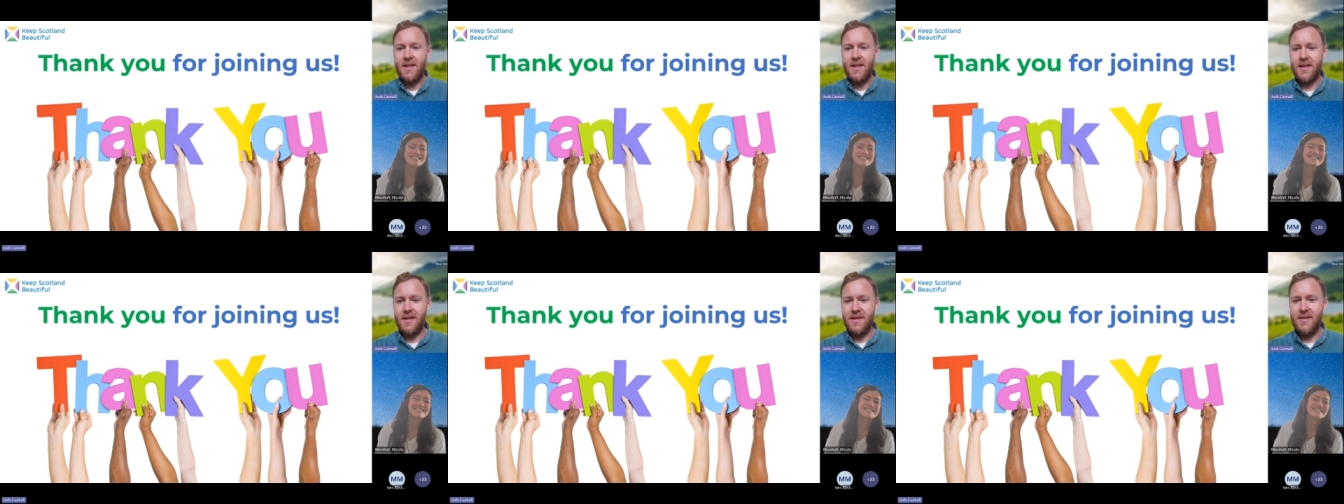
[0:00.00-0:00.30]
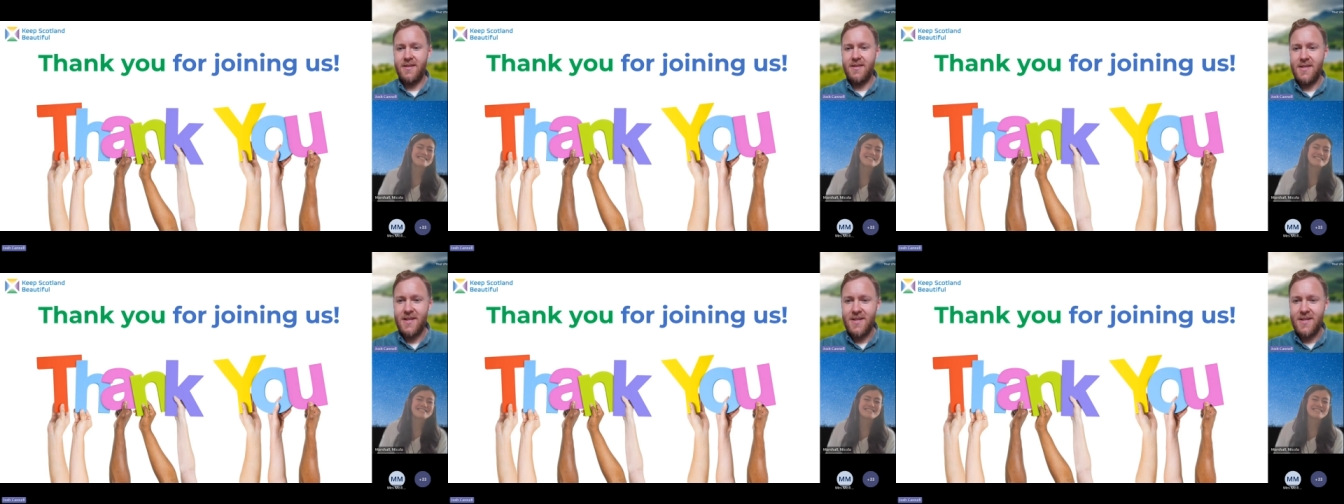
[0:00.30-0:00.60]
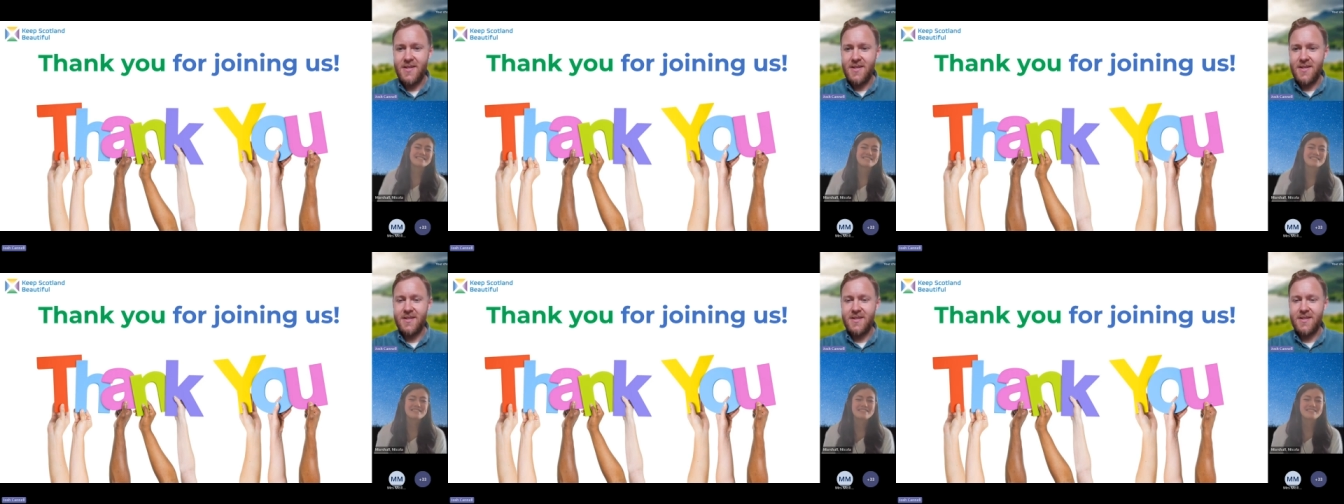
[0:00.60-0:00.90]
Thank you,
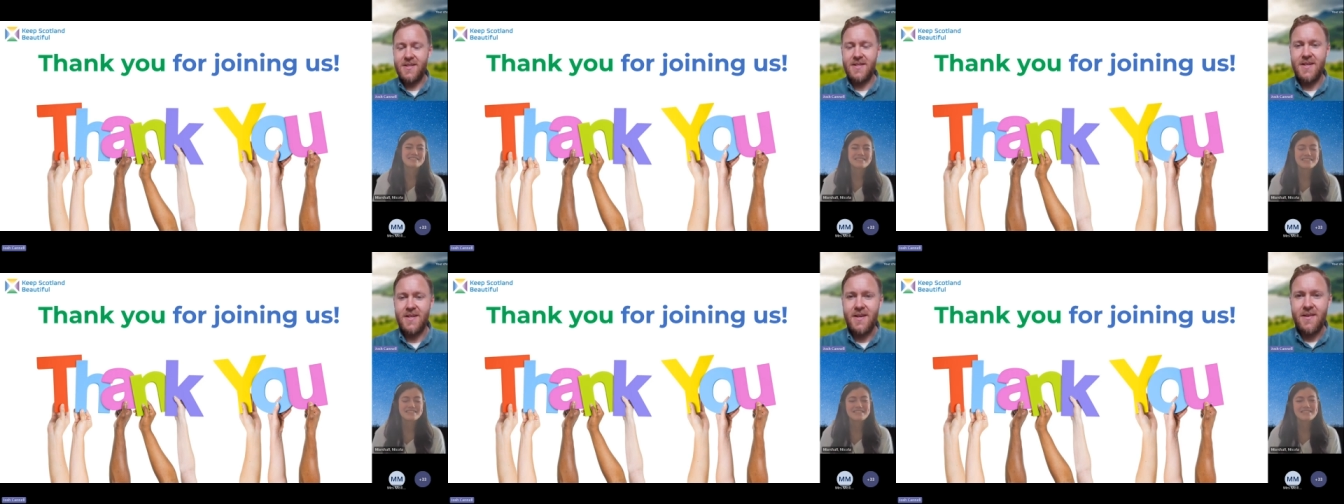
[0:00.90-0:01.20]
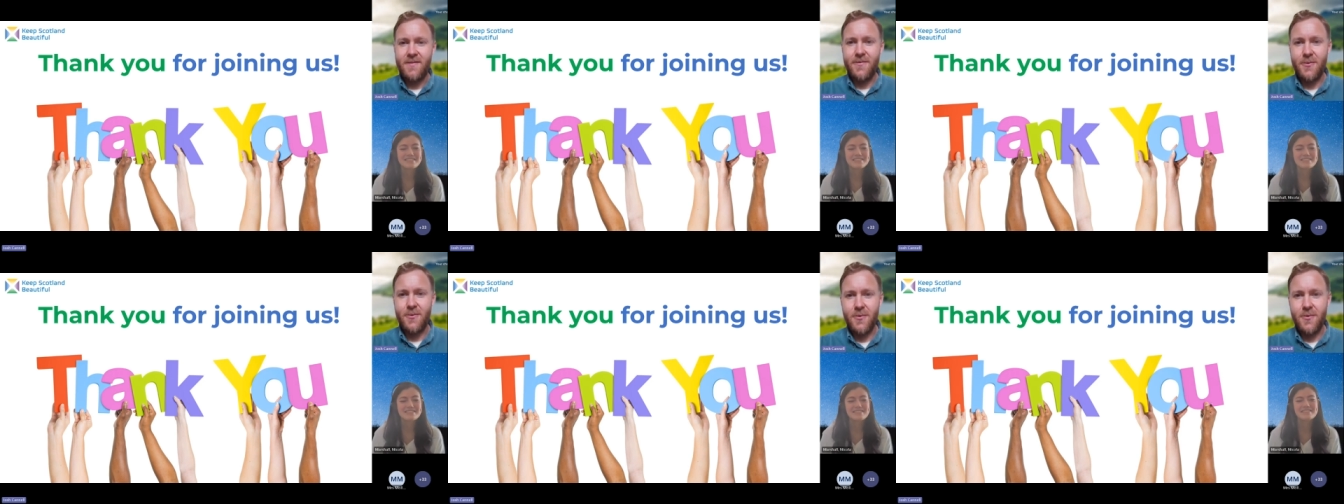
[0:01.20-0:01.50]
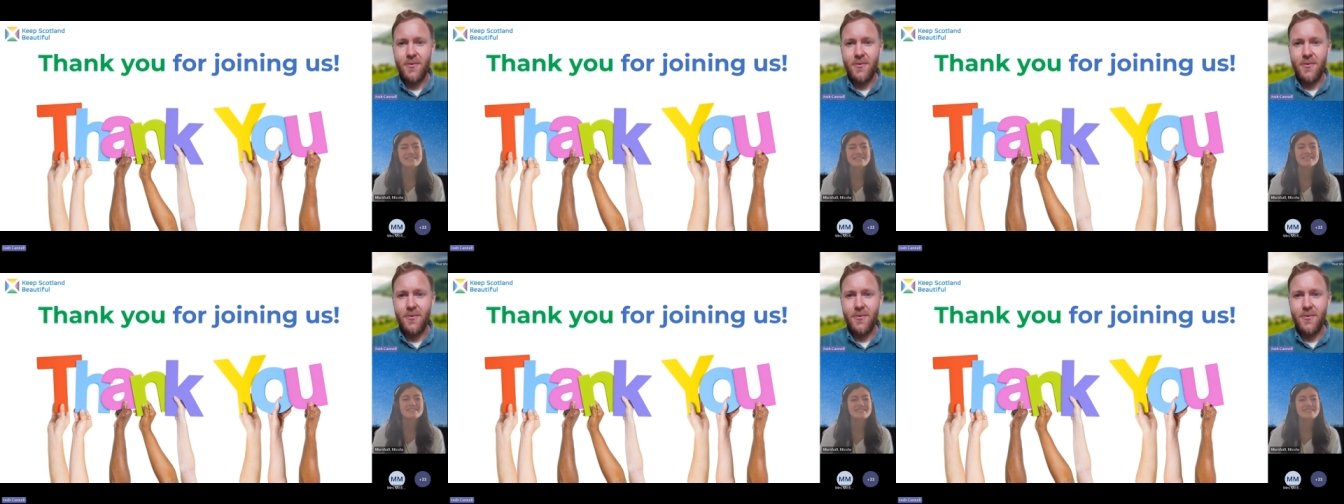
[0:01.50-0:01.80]
teachers,
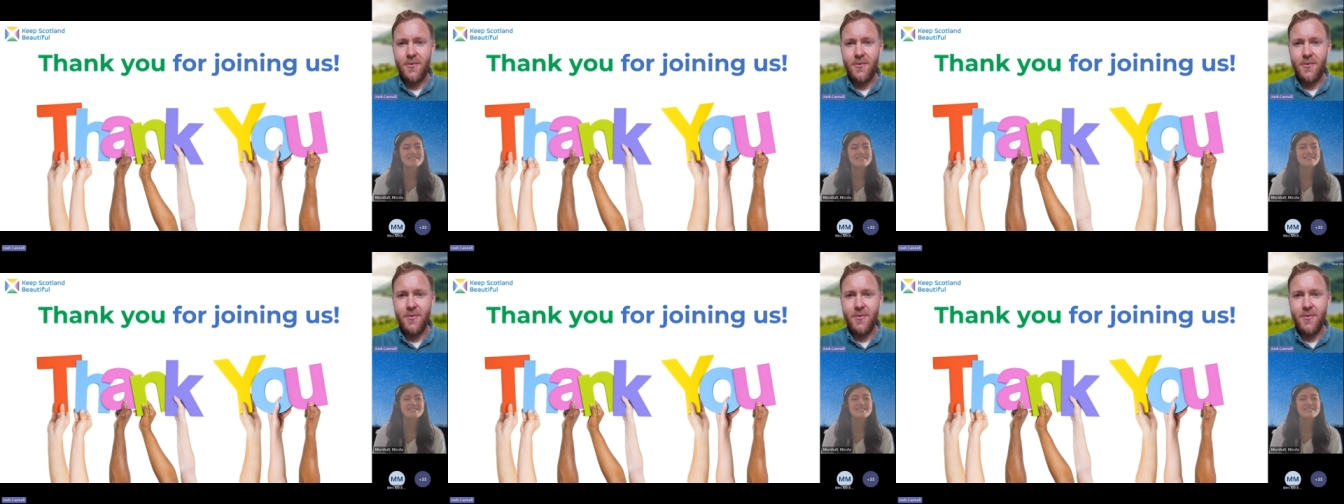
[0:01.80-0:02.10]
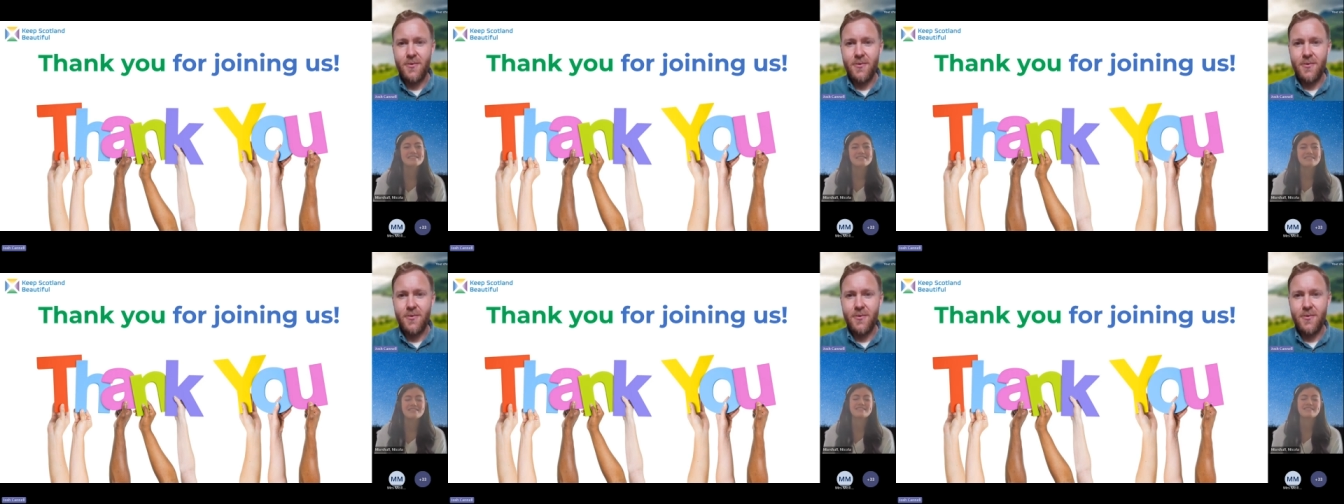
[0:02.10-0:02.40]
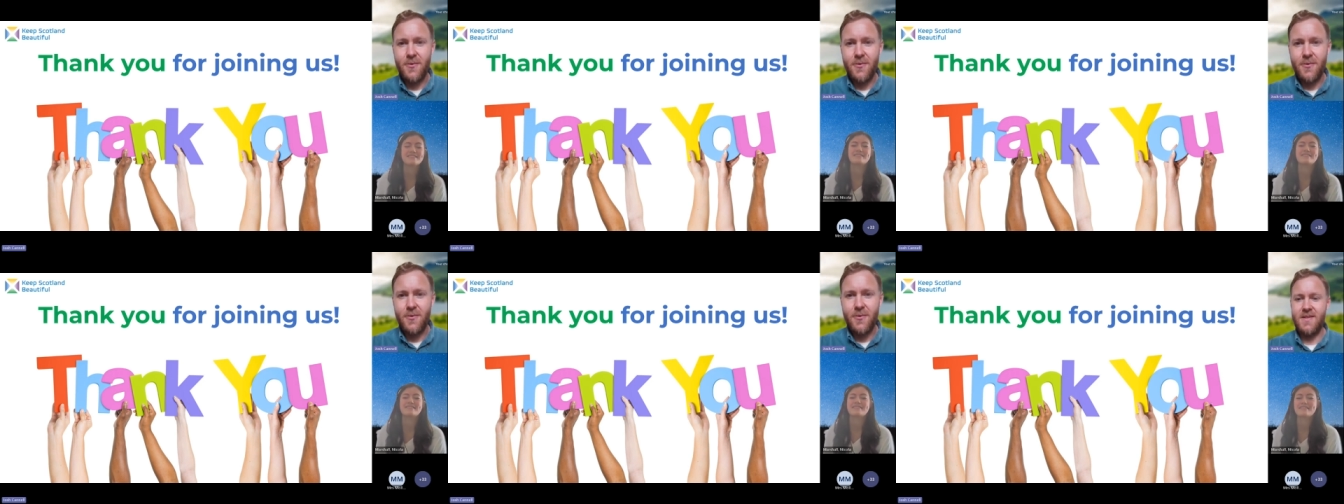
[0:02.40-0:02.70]
for supporting your
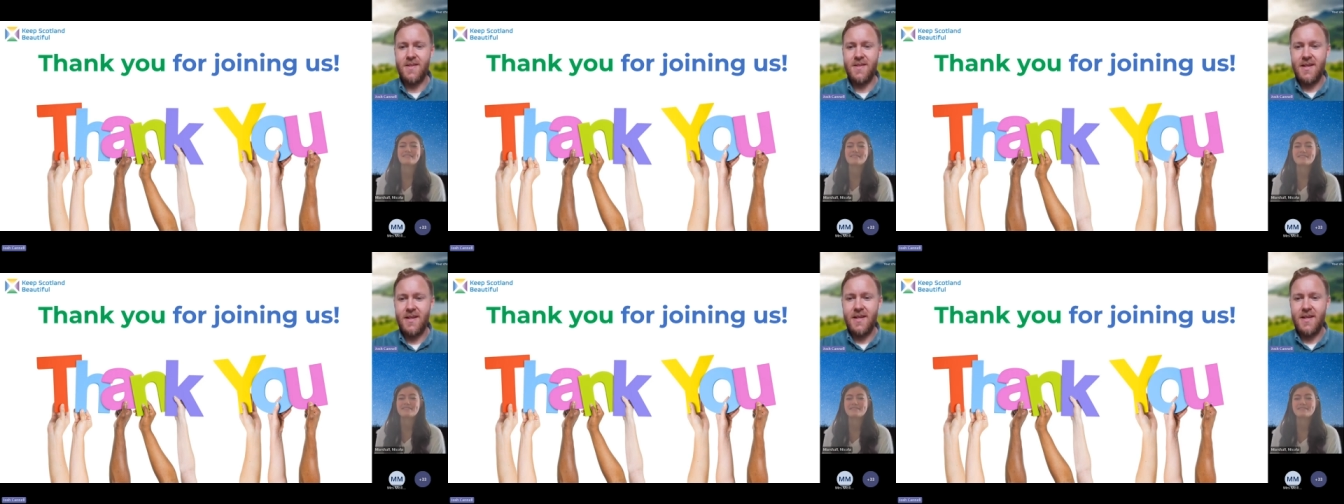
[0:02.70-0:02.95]
students.